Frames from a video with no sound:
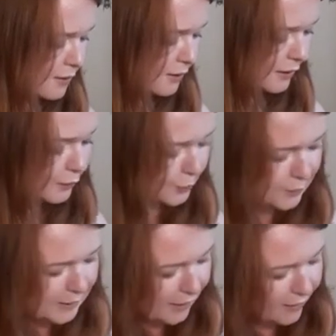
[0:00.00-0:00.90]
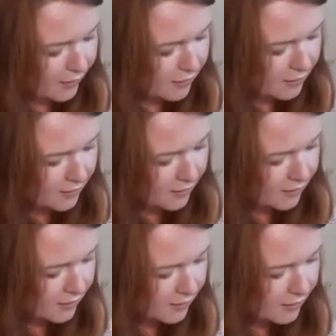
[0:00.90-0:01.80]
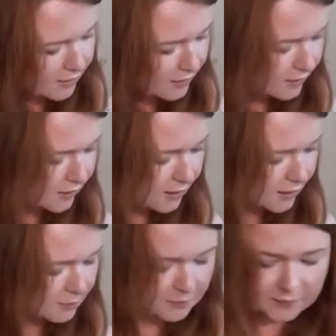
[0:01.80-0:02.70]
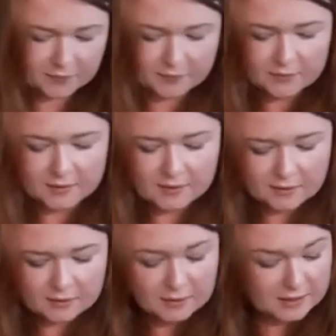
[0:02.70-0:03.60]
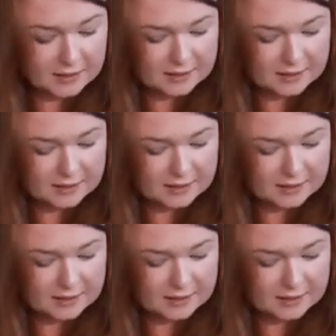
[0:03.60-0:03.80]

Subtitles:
like all together. And days